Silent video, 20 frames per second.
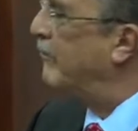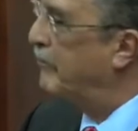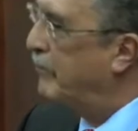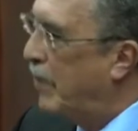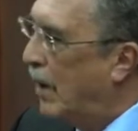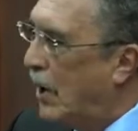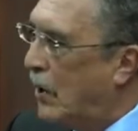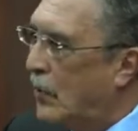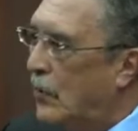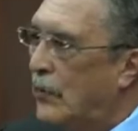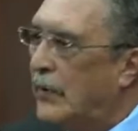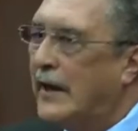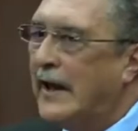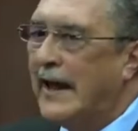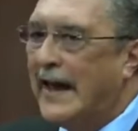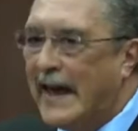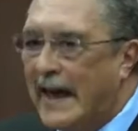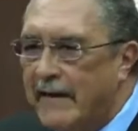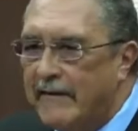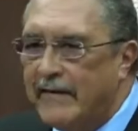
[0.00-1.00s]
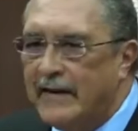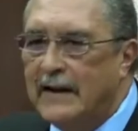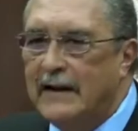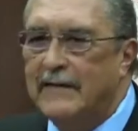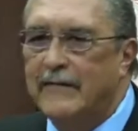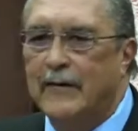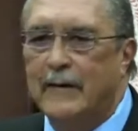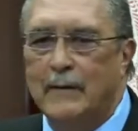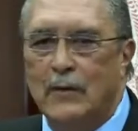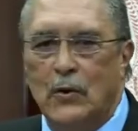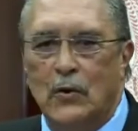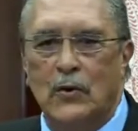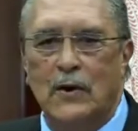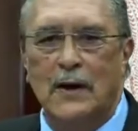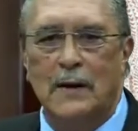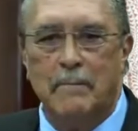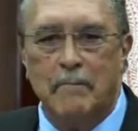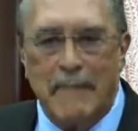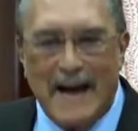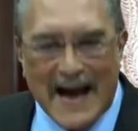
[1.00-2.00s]
borrowed heavily from local
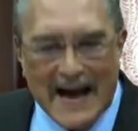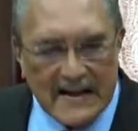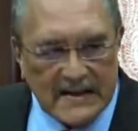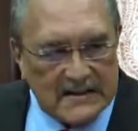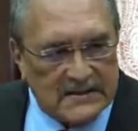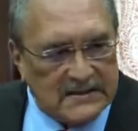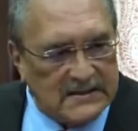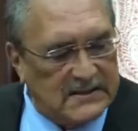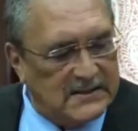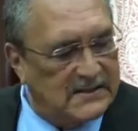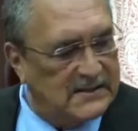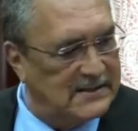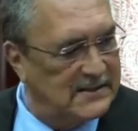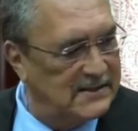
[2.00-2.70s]
banks.